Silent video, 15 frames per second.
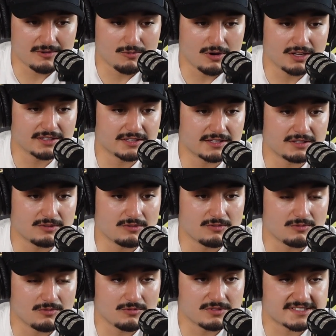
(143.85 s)
Wallet
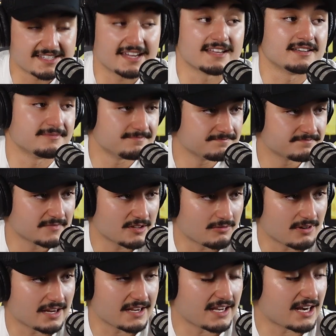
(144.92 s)
10,
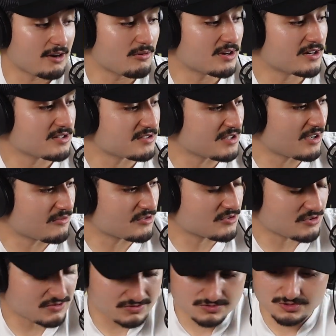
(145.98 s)
right? And I want to
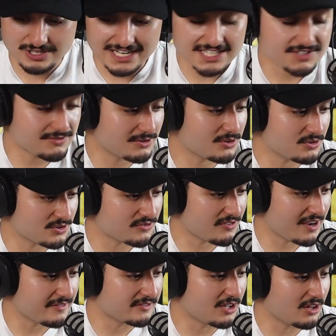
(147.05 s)
transfer those
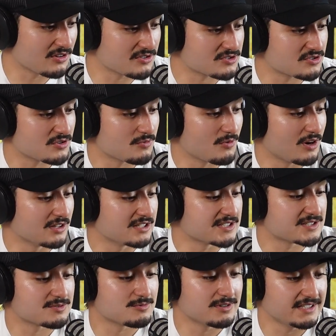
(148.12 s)
$5 to
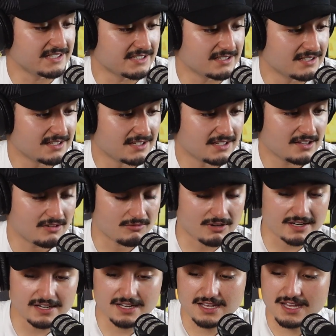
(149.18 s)
wallet 20.
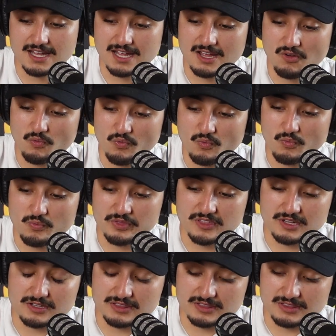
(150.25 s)
Right,
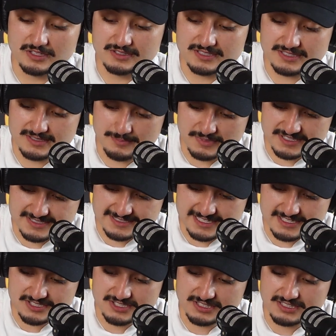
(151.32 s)

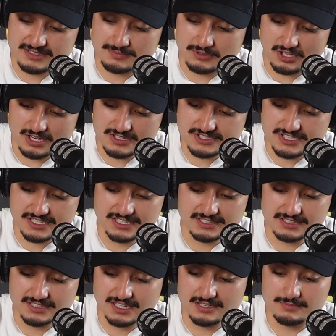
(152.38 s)
essentially the blockchain in
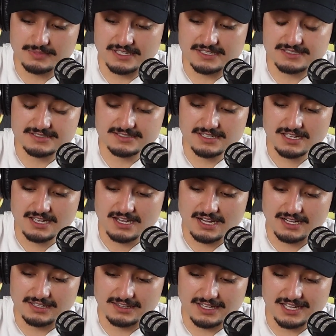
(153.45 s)
the database
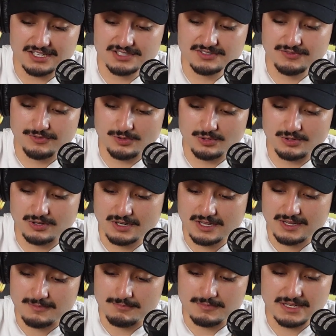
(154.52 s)
allows for
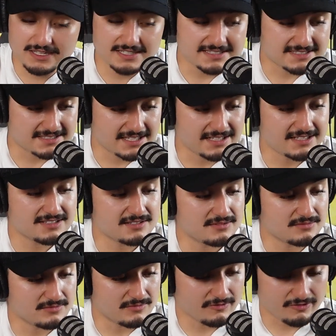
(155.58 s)
me to send it
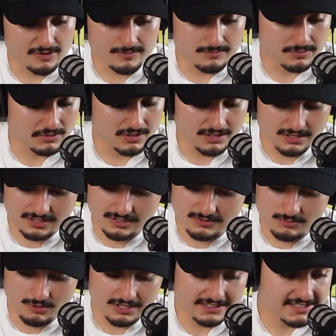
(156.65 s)
from
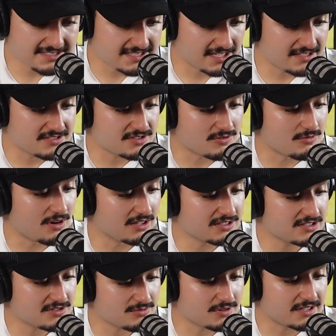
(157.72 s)
wallet 10 to
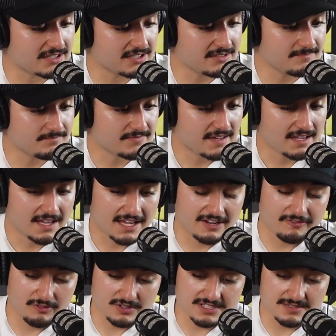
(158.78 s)
wallet 20, and
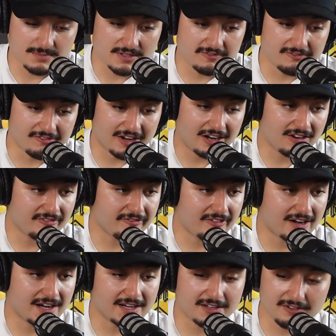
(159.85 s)
for it to be
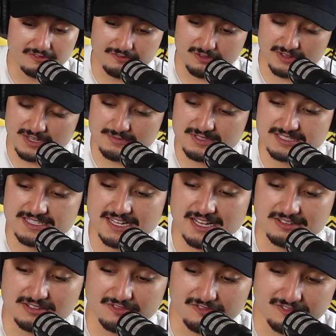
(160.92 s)
verified for them to take
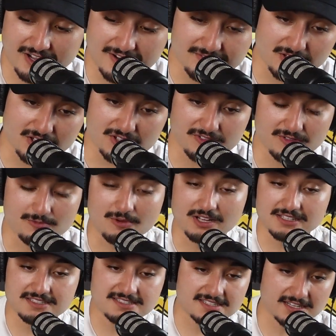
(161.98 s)
out the $5 from
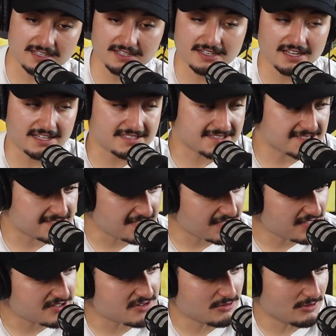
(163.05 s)
wallet 10 and
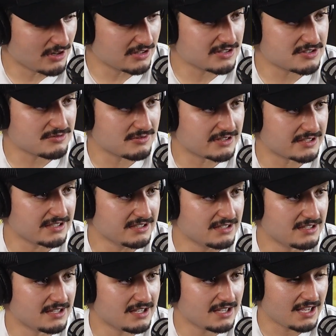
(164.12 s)
send it to wallet 20,
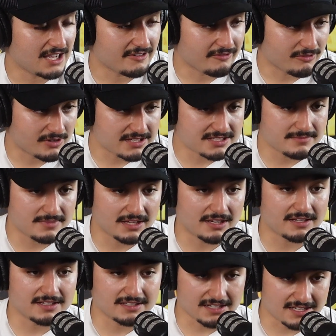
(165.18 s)
and for it to be
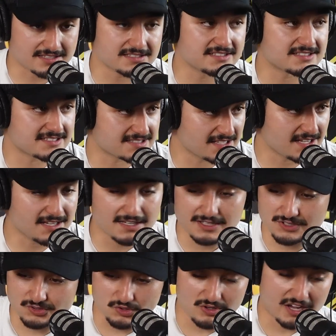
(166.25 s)
like, yes, it's sent.
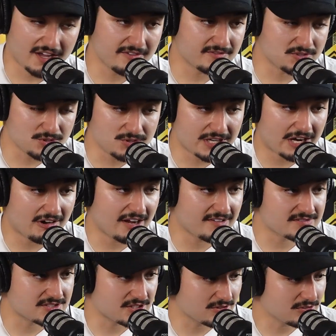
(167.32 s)
You now have
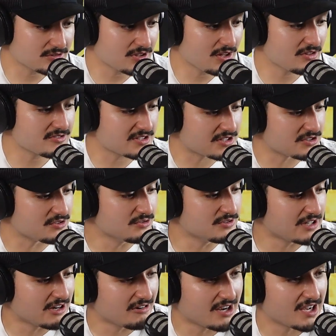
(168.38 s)
$0 and you
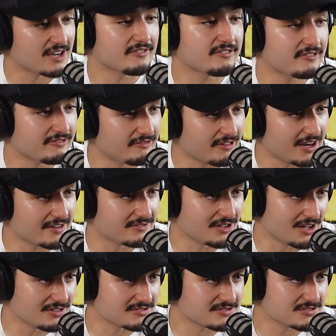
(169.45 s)
now have
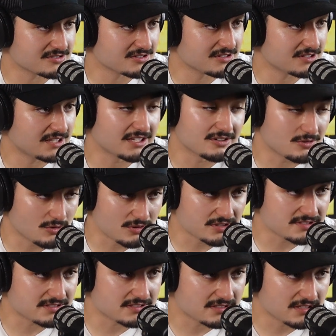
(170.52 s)
$5 in
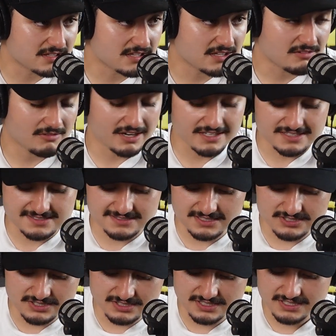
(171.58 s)
coins. Right.
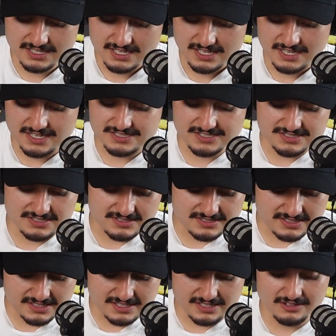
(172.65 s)
Essentially, it's just a
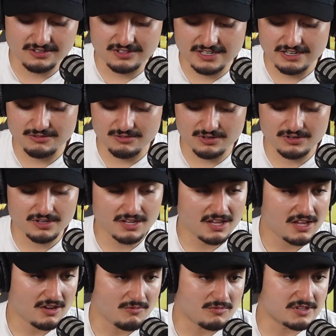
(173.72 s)
secure network
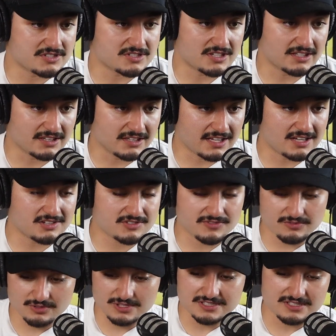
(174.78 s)
which allows
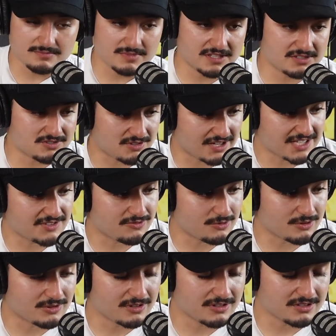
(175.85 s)
for it to be
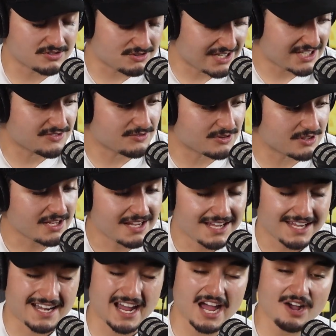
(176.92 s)
transferred.
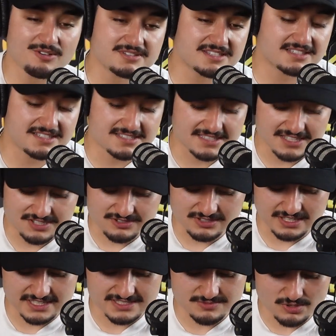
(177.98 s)
And how is it decentralized?